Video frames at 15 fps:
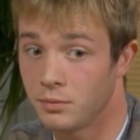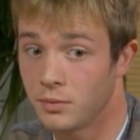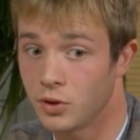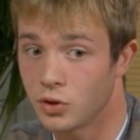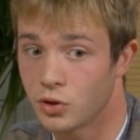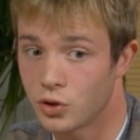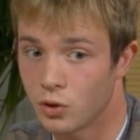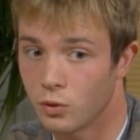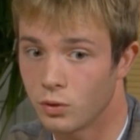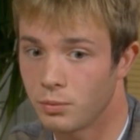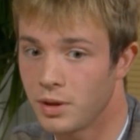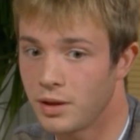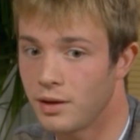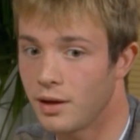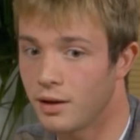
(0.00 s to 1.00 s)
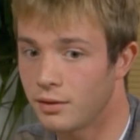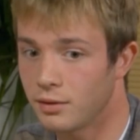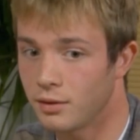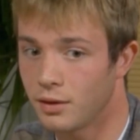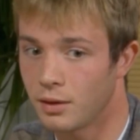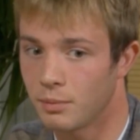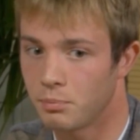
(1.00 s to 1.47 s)
showed me
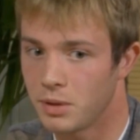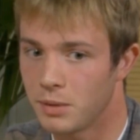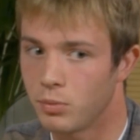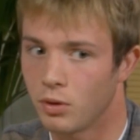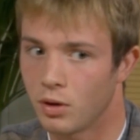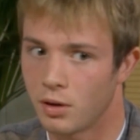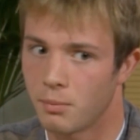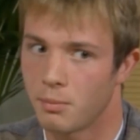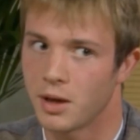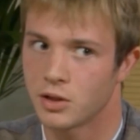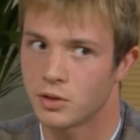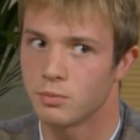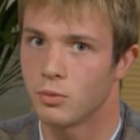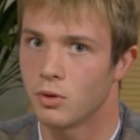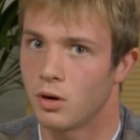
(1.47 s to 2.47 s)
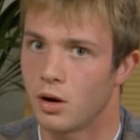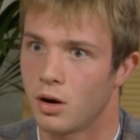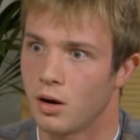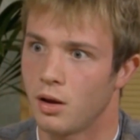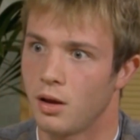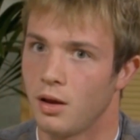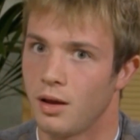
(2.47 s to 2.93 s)
that people are much more
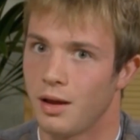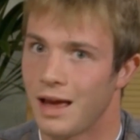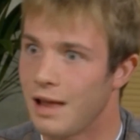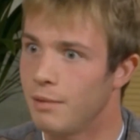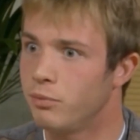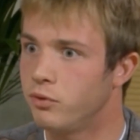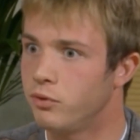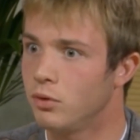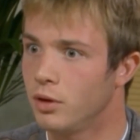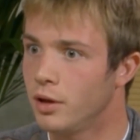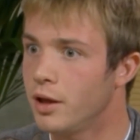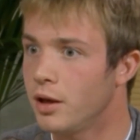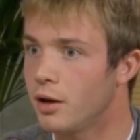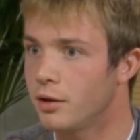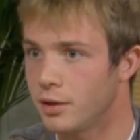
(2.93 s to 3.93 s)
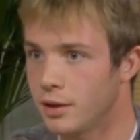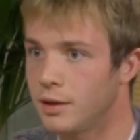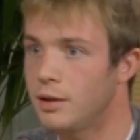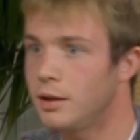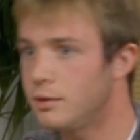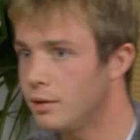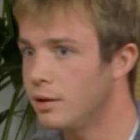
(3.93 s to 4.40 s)
helpful here than
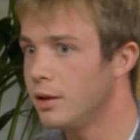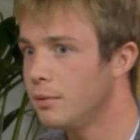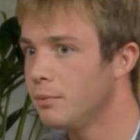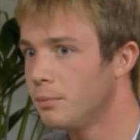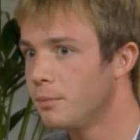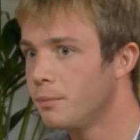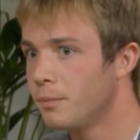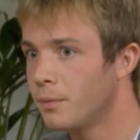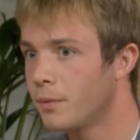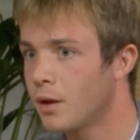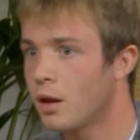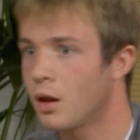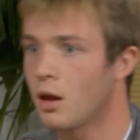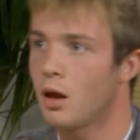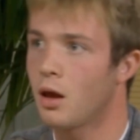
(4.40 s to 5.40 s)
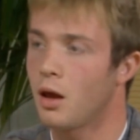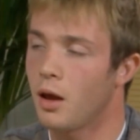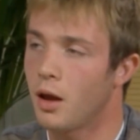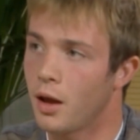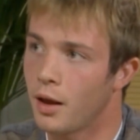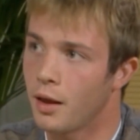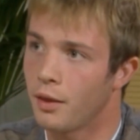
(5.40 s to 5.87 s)
in Italy.
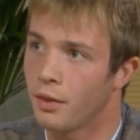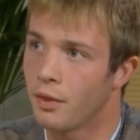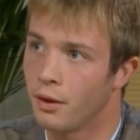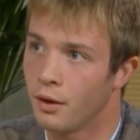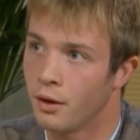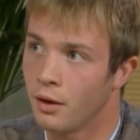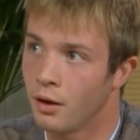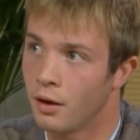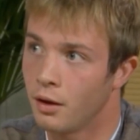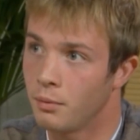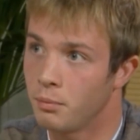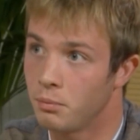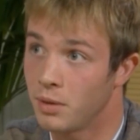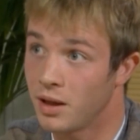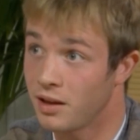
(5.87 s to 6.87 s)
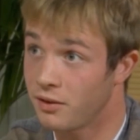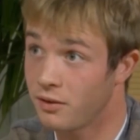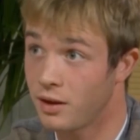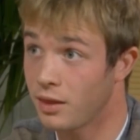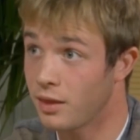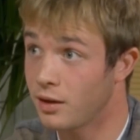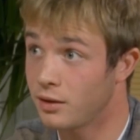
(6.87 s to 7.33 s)
And but I
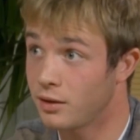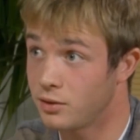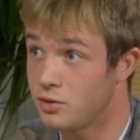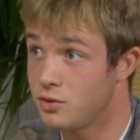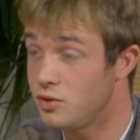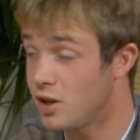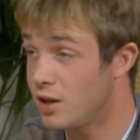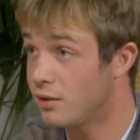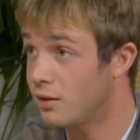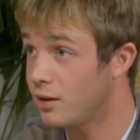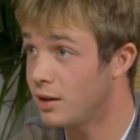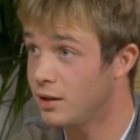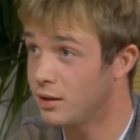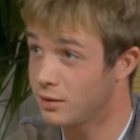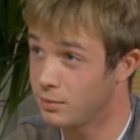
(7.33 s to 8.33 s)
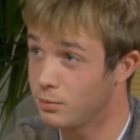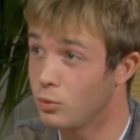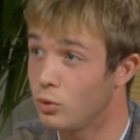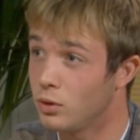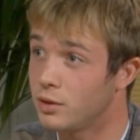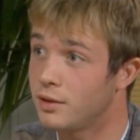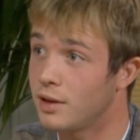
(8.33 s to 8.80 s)
think that generally in a
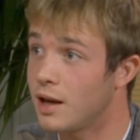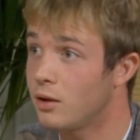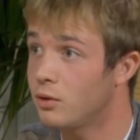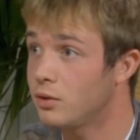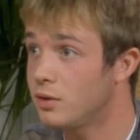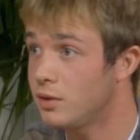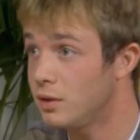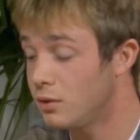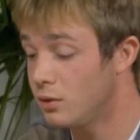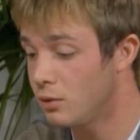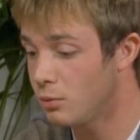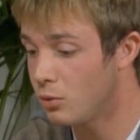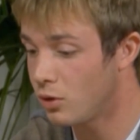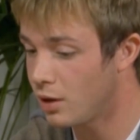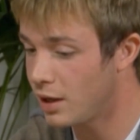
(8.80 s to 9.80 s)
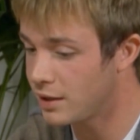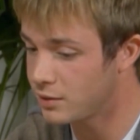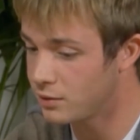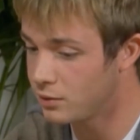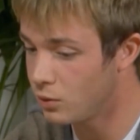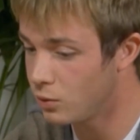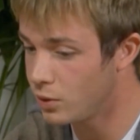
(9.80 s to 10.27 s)
small town, since you more or
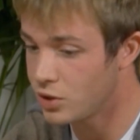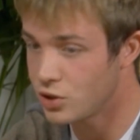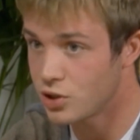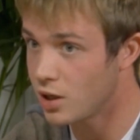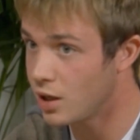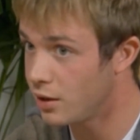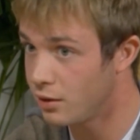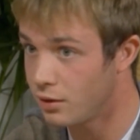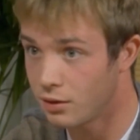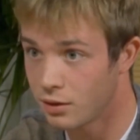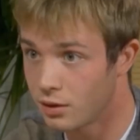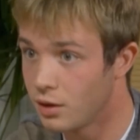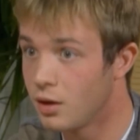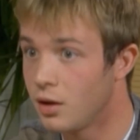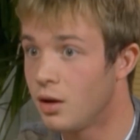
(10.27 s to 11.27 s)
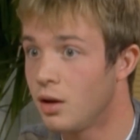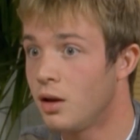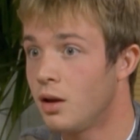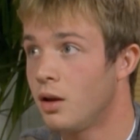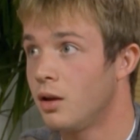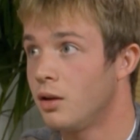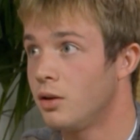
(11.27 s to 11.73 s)
less know each other,
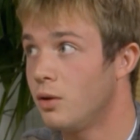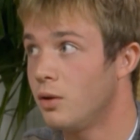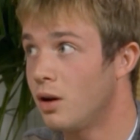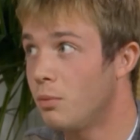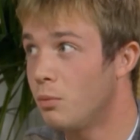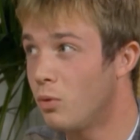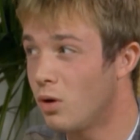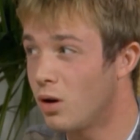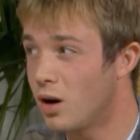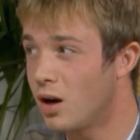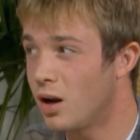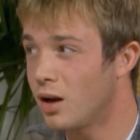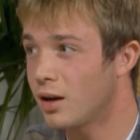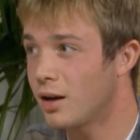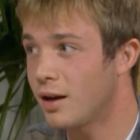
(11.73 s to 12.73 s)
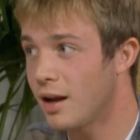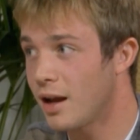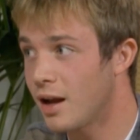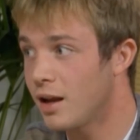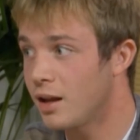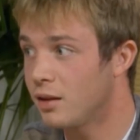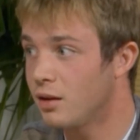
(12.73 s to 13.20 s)
you are more
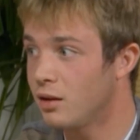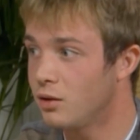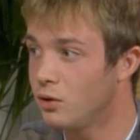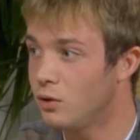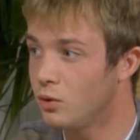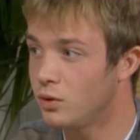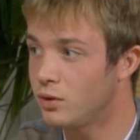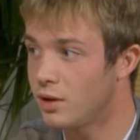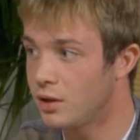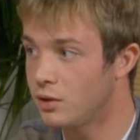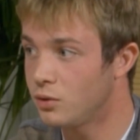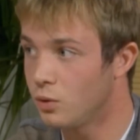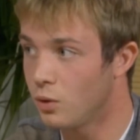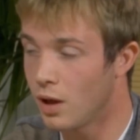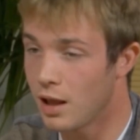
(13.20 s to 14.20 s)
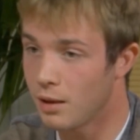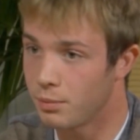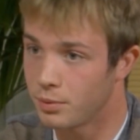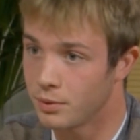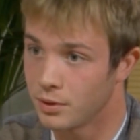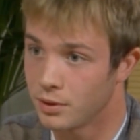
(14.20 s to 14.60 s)
kind and you tend to help